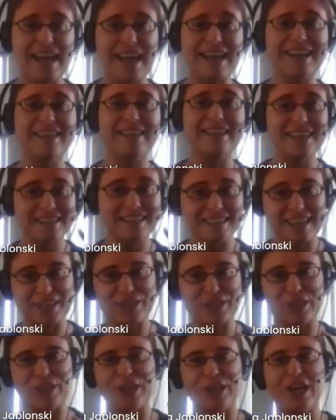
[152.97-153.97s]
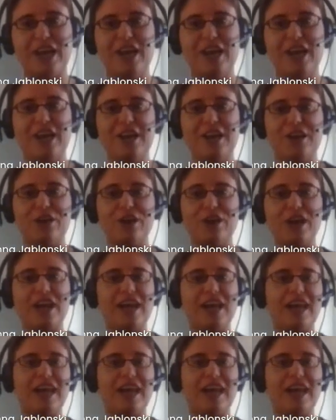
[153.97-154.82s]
And in this session, you're